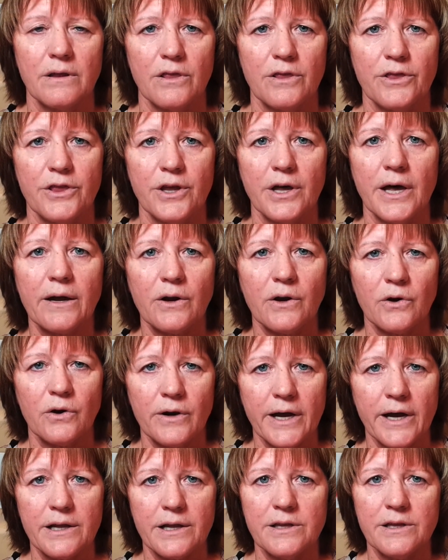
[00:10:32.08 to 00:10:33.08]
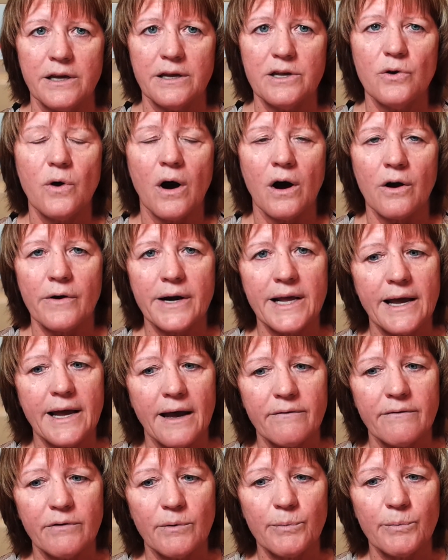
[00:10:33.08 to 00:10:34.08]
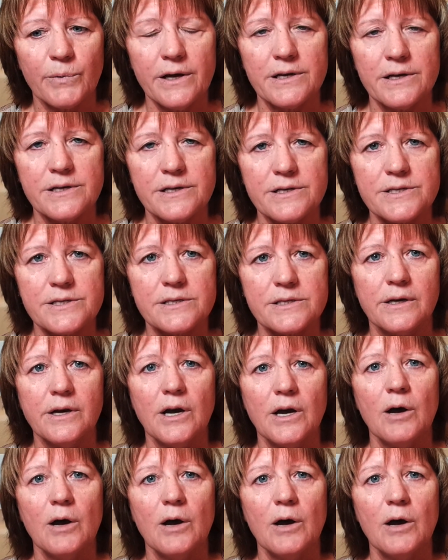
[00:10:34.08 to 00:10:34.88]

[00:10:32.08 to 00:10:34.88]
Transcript: that credit that you already have in place.